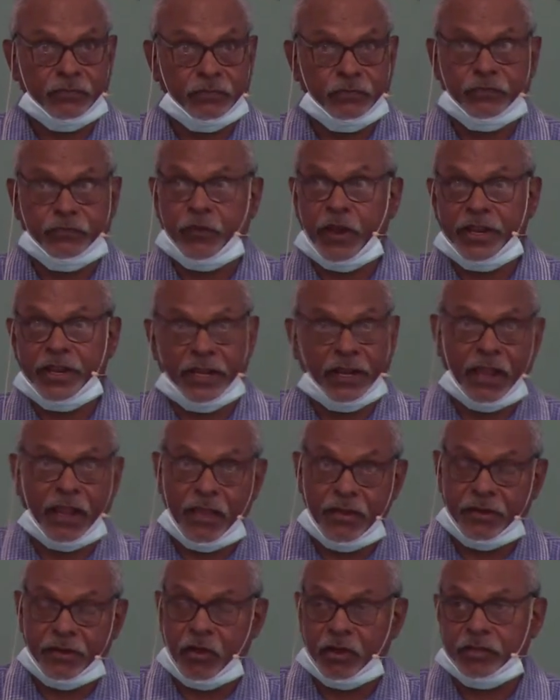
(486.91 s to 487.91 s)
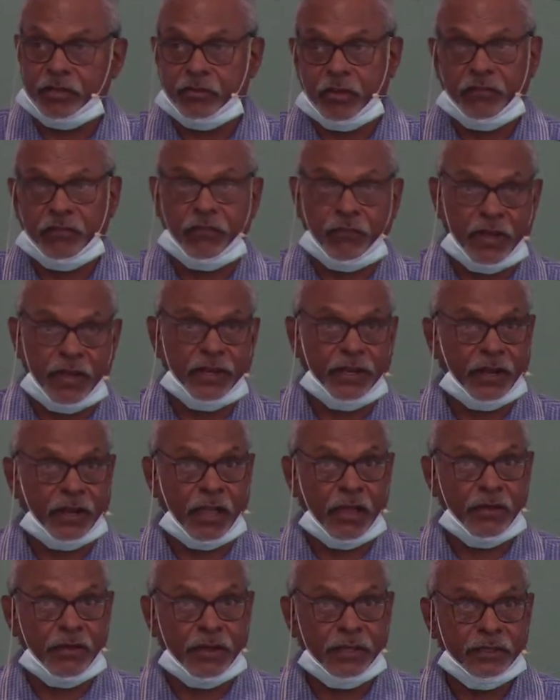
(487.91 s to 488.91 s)
front-end loader. I can drive a front-end
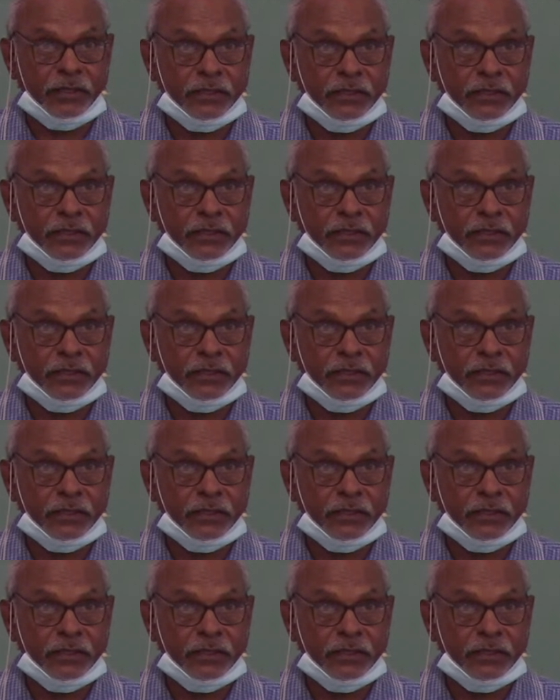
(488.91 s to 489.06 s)
loader.